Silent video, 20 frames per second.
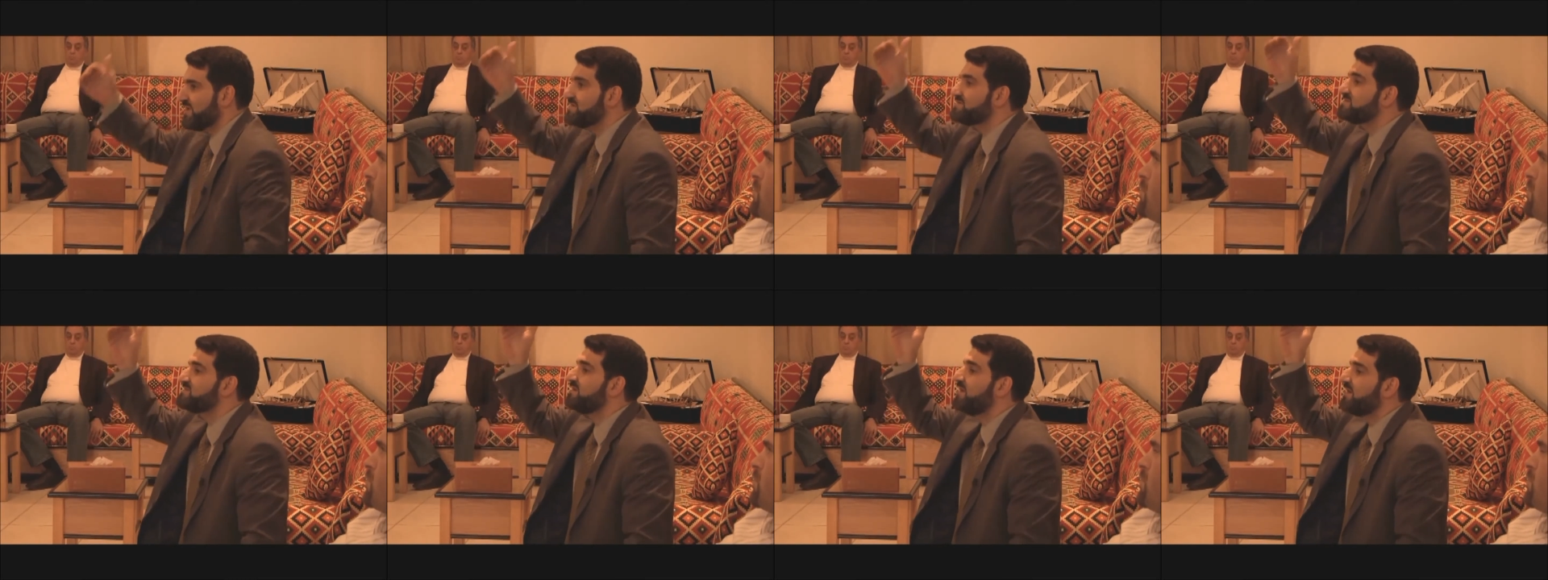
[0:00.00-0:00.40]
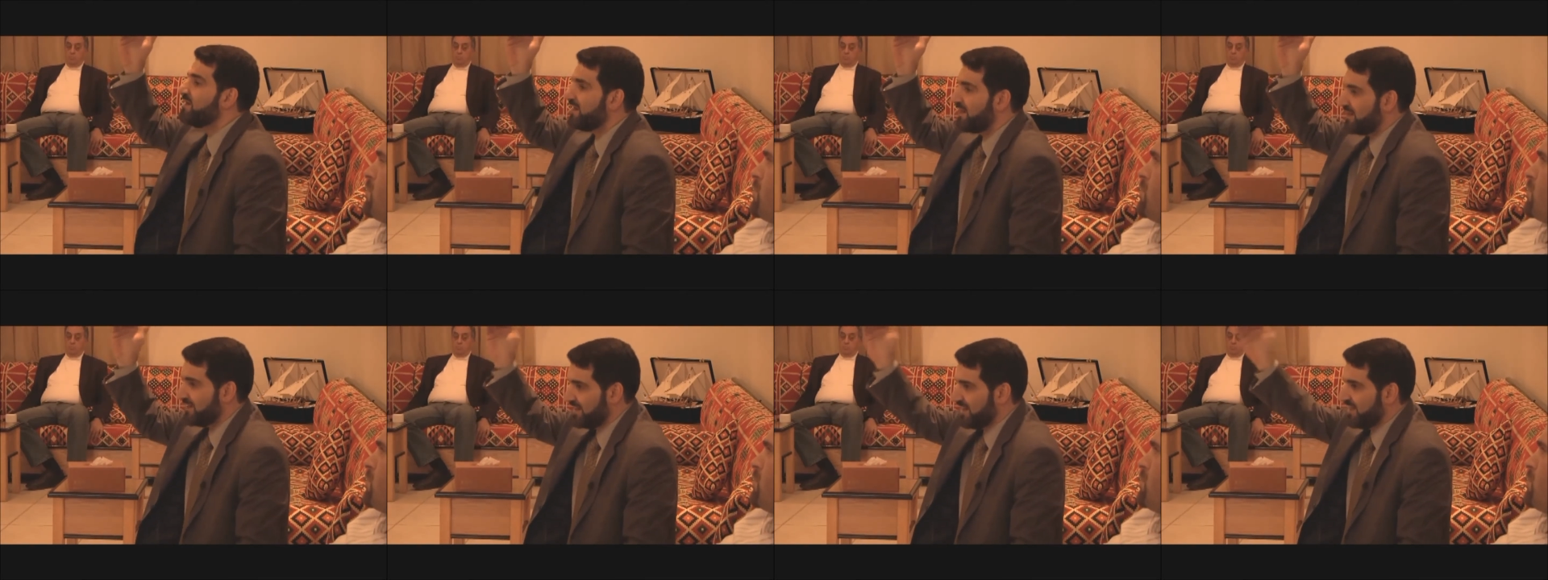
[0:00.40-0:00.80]
it's
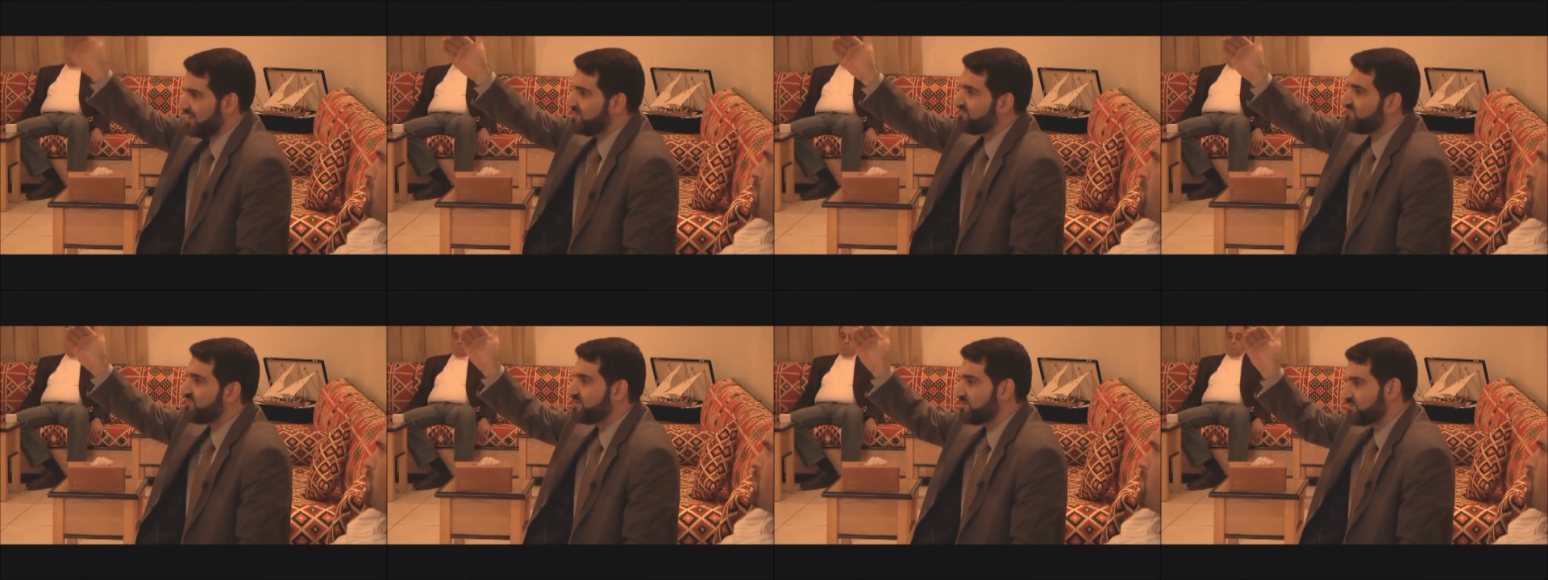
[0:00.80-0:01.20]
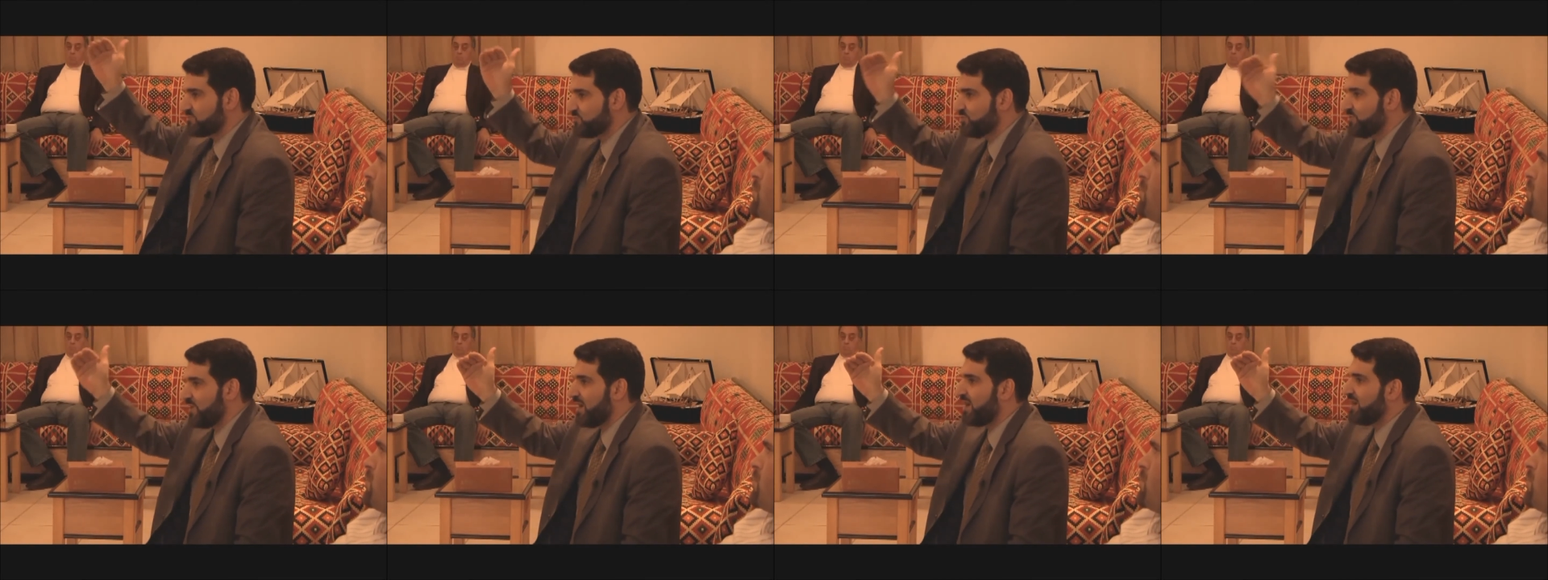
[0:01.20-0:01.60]
11
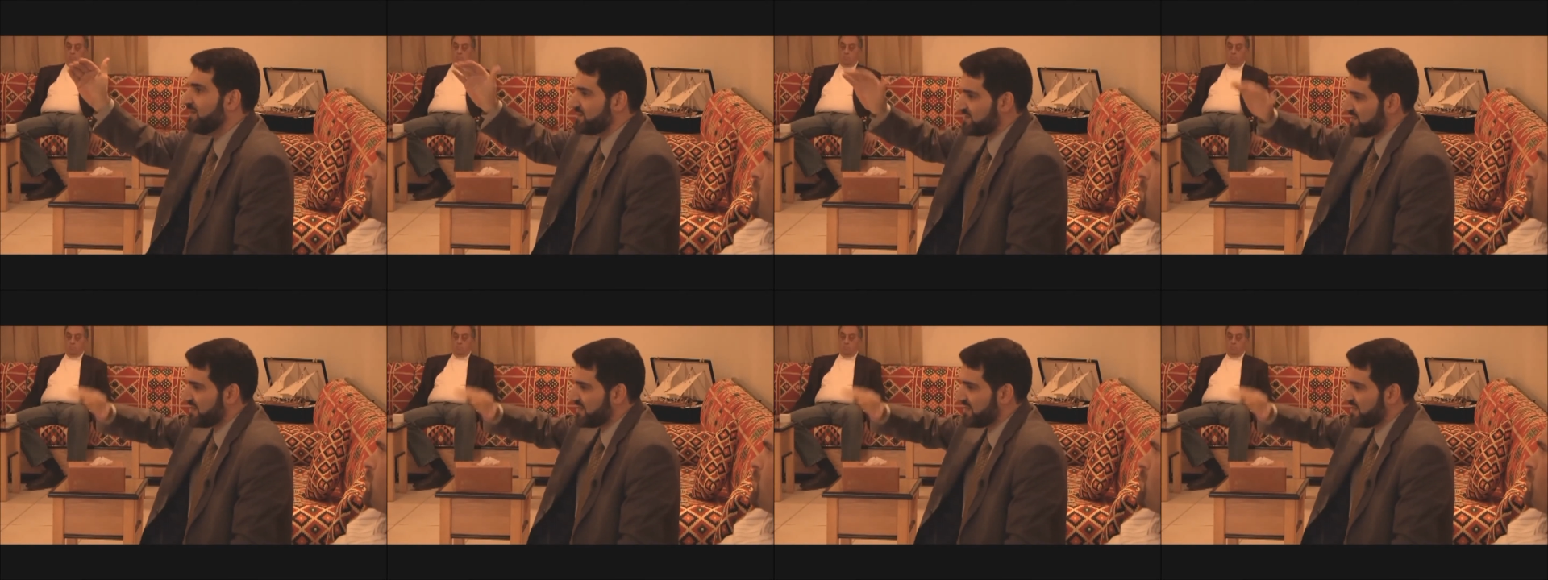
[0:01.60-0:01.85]
to 9.